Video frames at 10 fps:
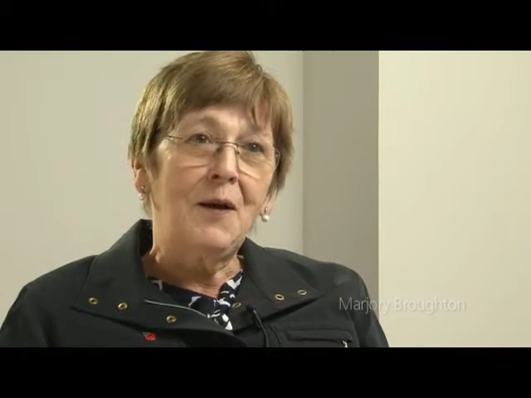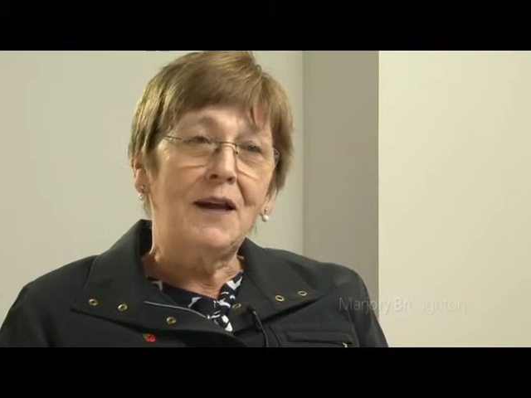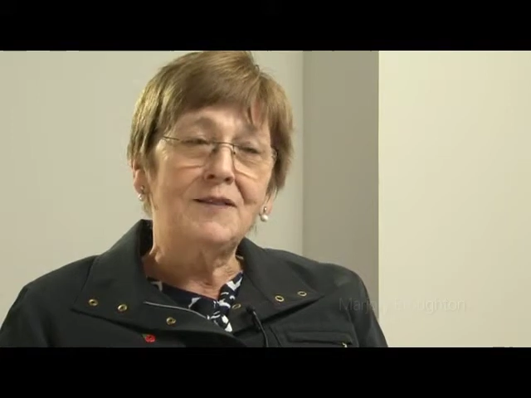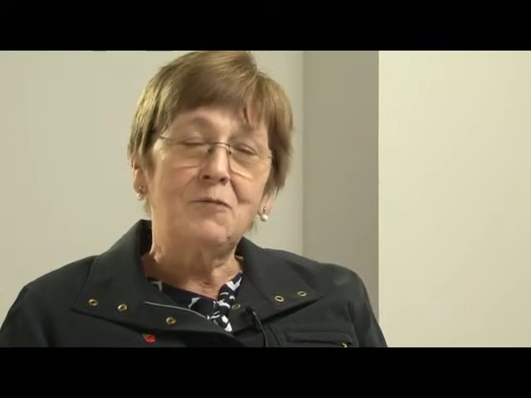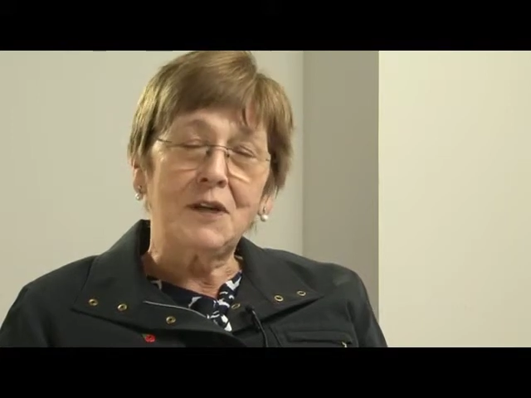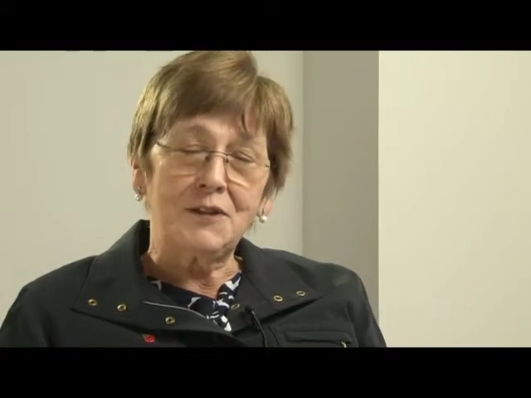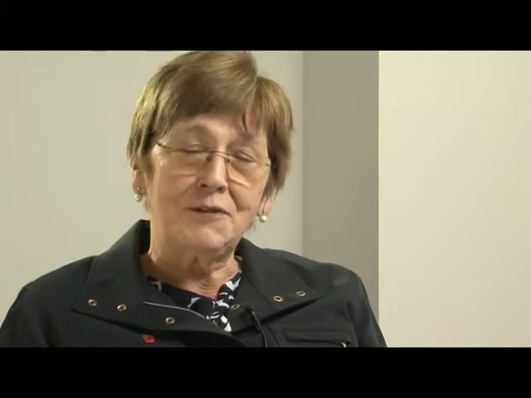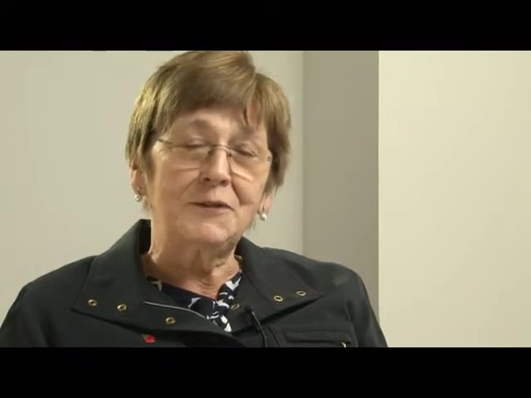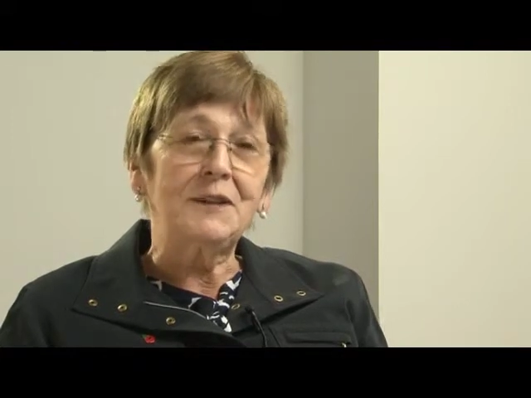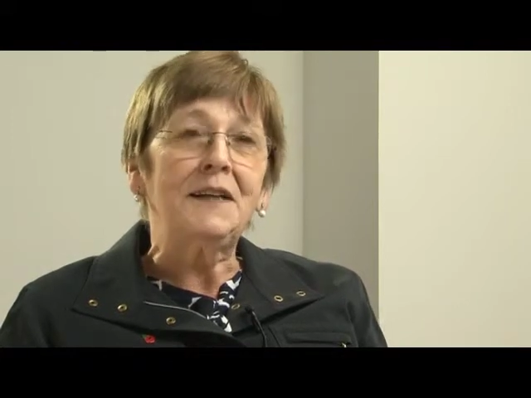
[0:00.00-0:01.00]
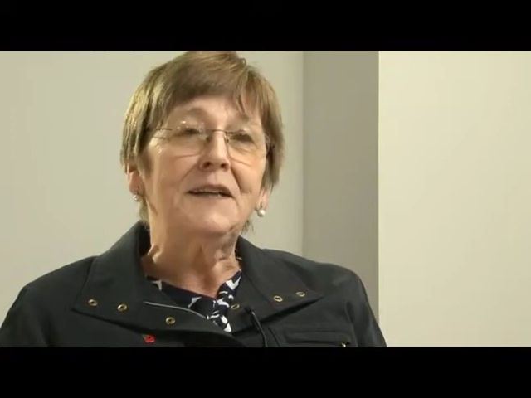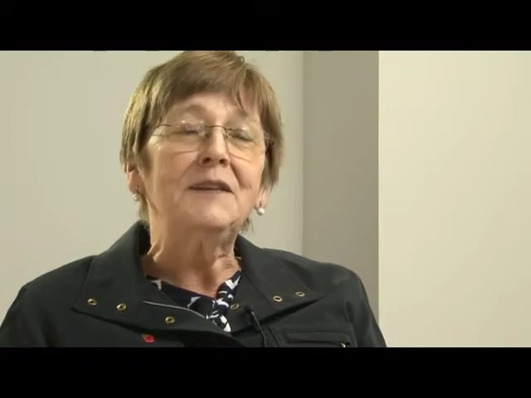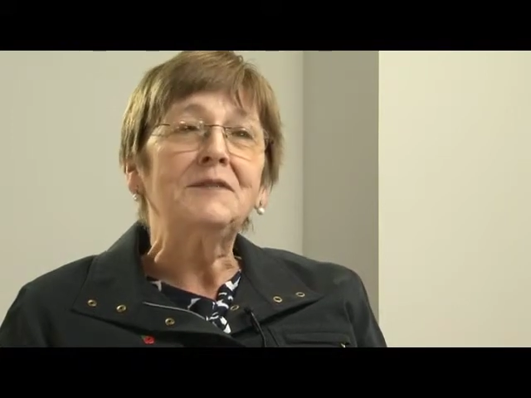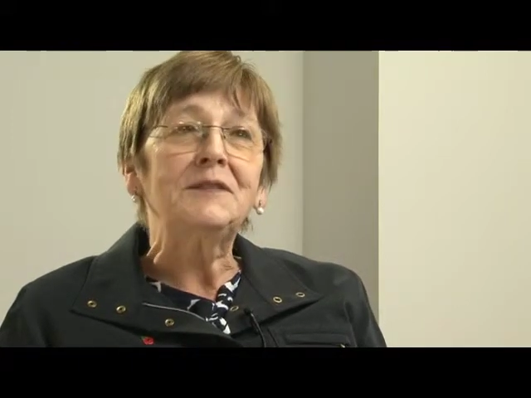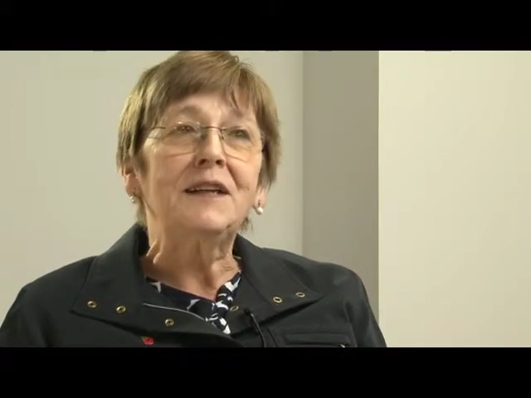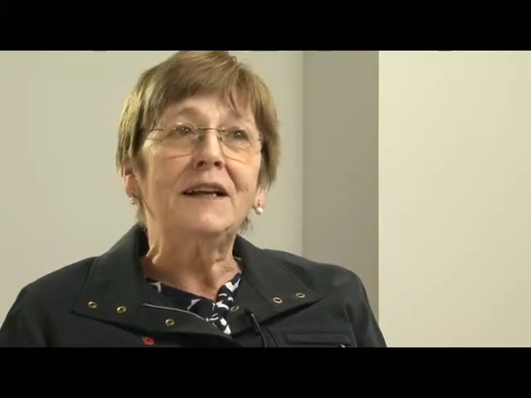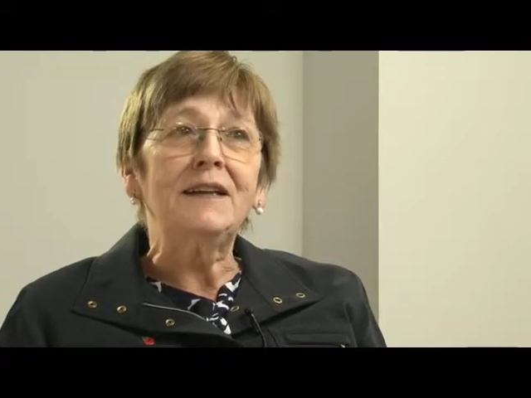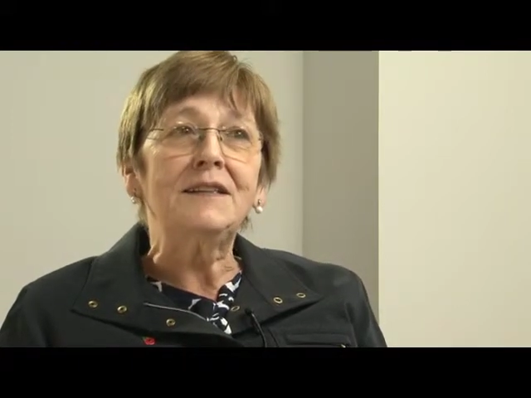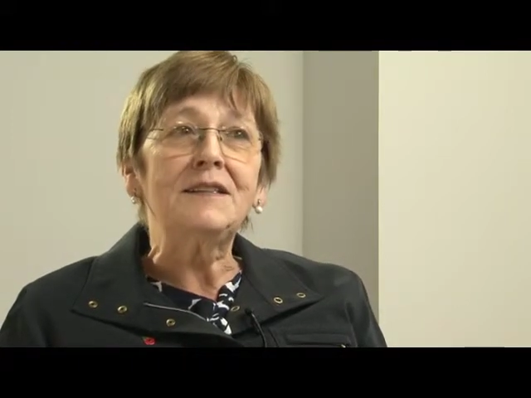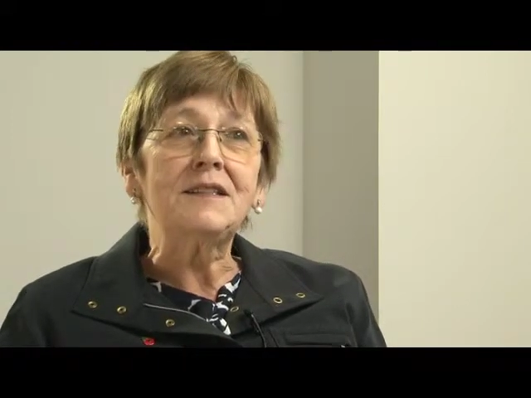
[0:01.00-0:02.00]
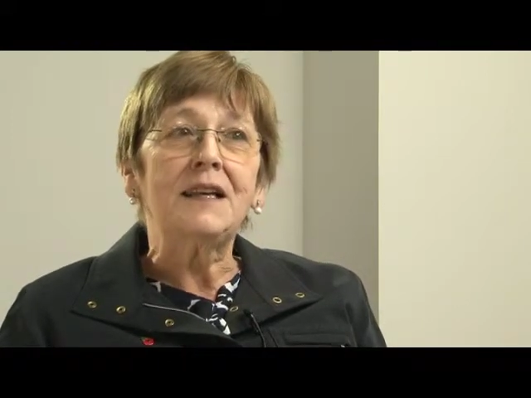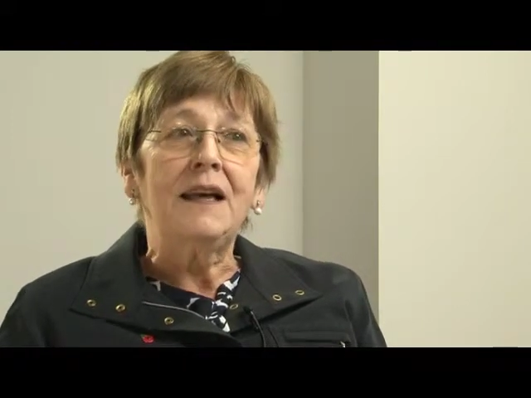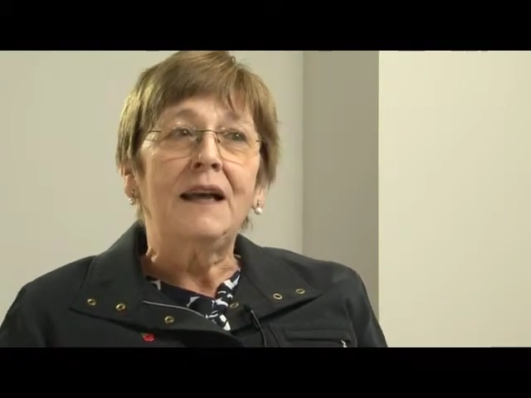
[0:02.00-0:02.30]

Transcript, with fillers: had a wonderful life and